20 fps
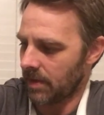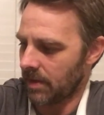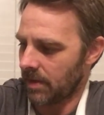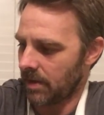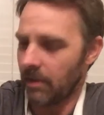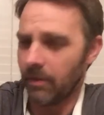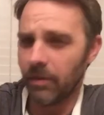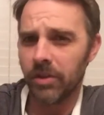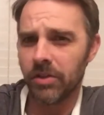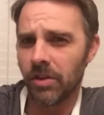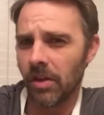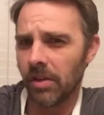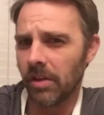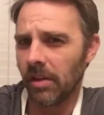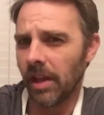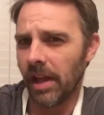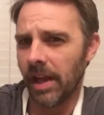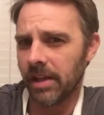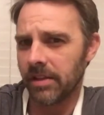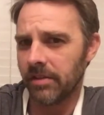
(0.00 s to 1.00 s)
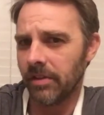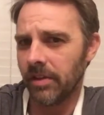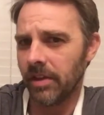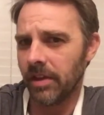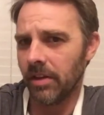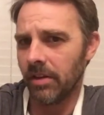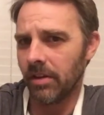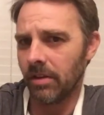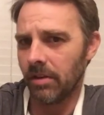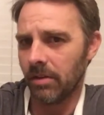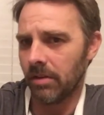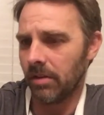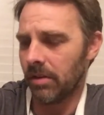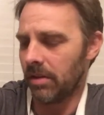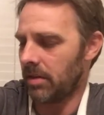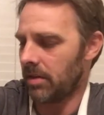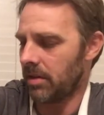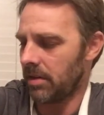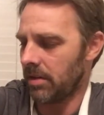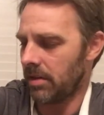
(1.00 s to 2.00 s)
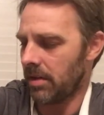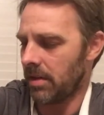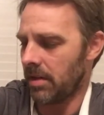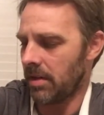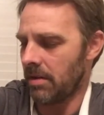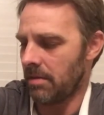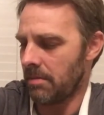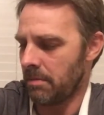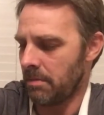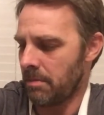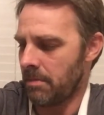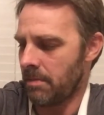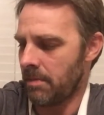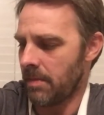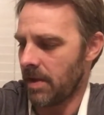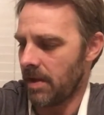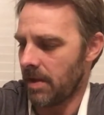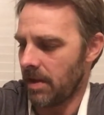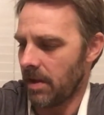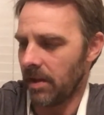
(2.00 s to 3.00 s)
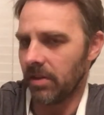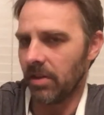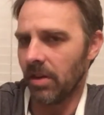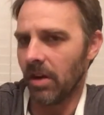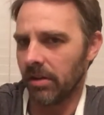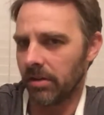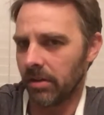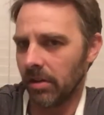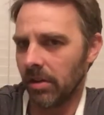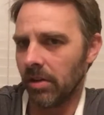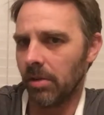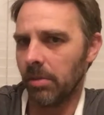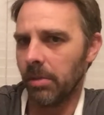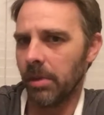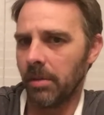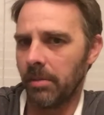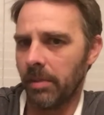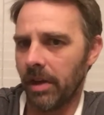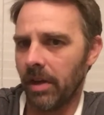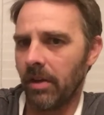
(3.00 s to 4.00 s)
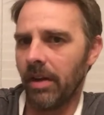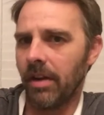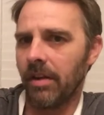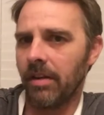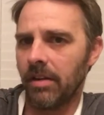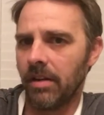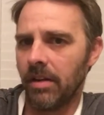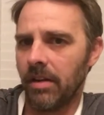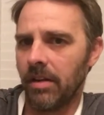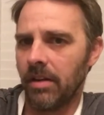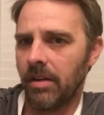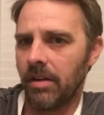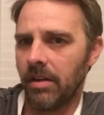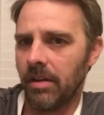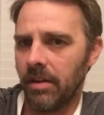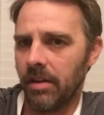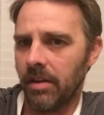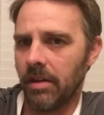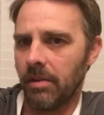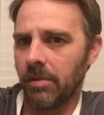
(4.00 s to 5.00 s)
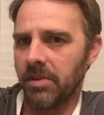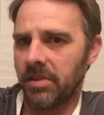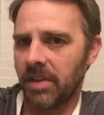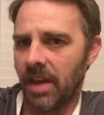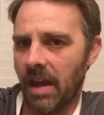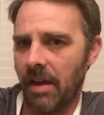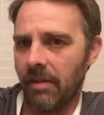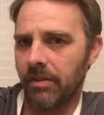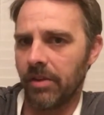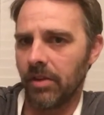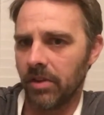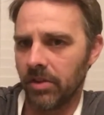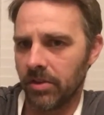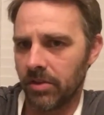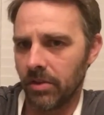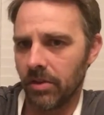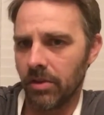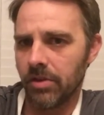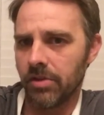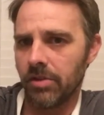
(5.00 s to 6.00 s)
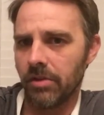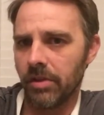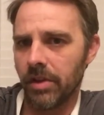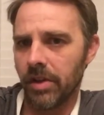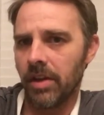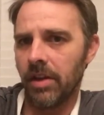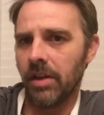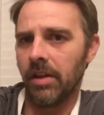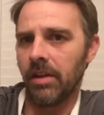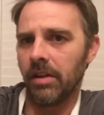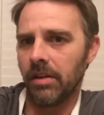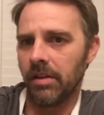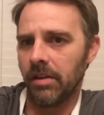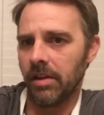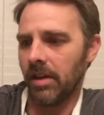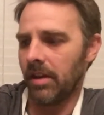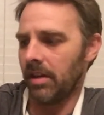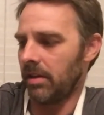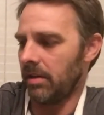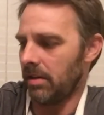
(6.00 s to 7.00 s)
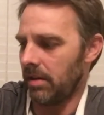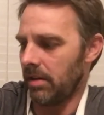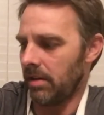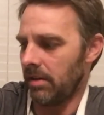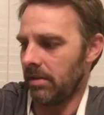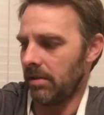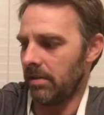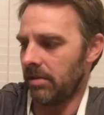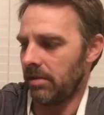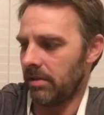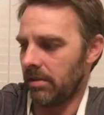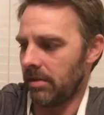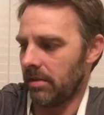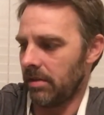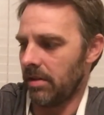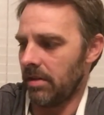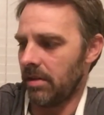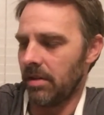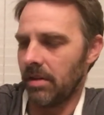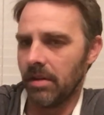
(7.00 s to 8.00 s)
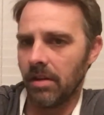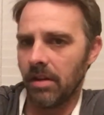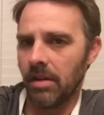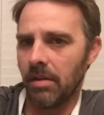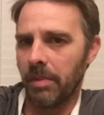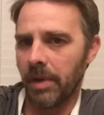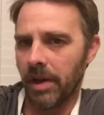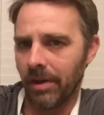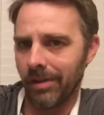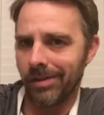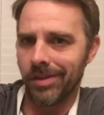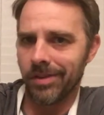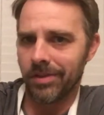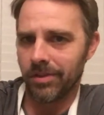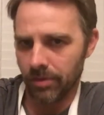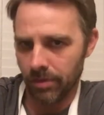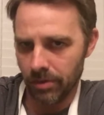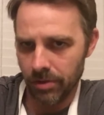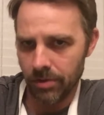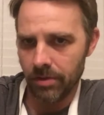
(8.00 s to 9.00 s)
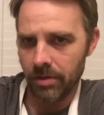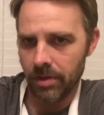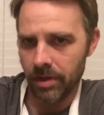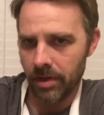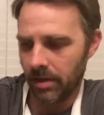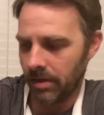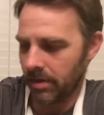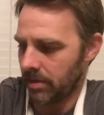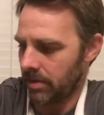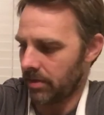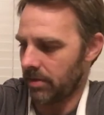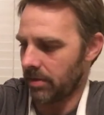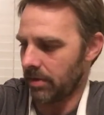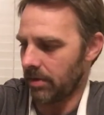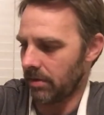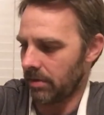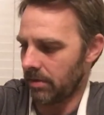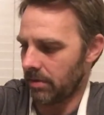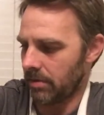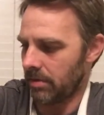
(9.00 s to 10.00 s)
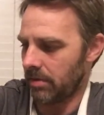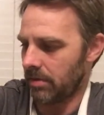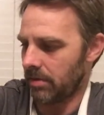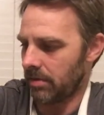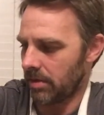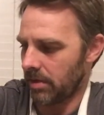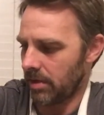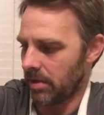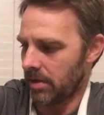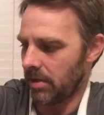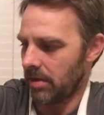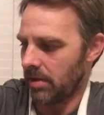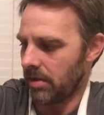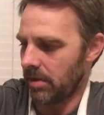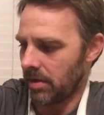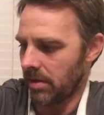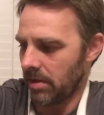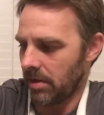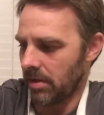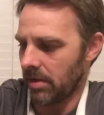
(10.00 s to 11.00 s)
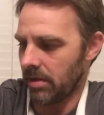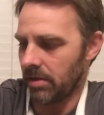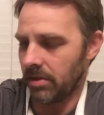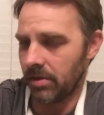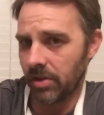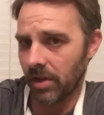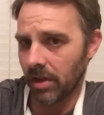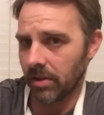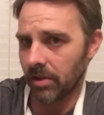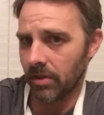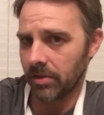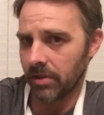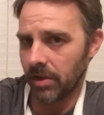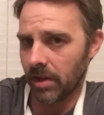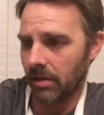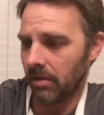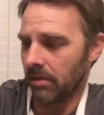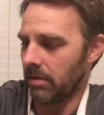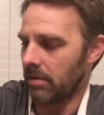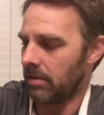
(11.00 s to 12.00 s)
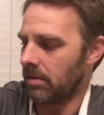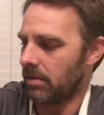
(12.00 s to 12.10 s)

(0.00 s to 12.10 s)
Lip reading: If you saw the last video, I talked a little bit about, that was after the surgery and about the surgery. So check those out.